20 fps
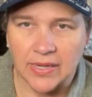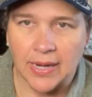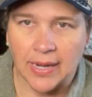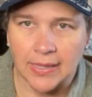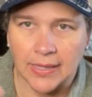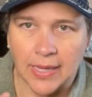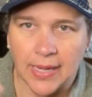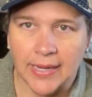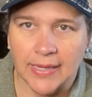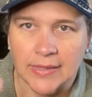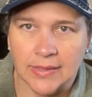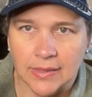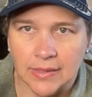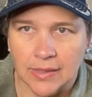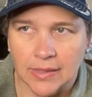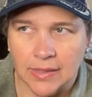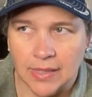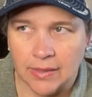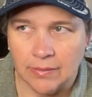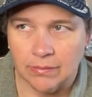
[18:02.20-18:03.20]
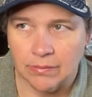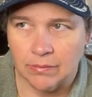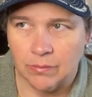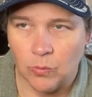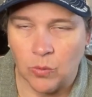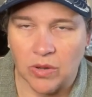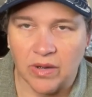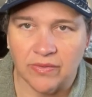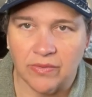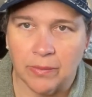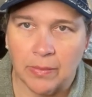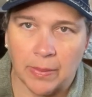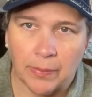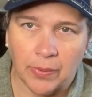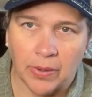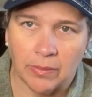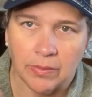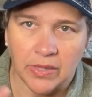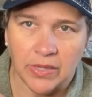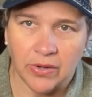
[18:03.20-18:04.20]
I liked, and one of them I
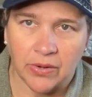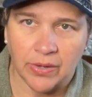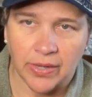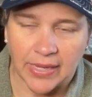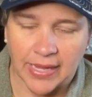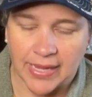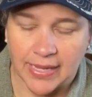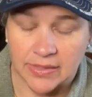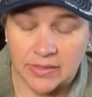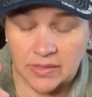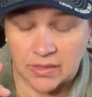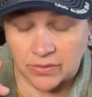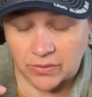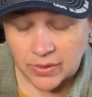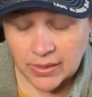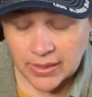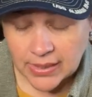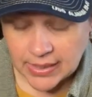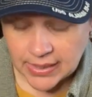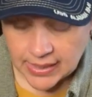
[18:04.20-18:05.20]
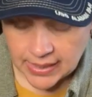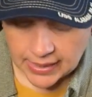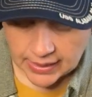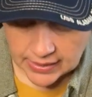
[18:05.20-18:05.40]
probably already had, so I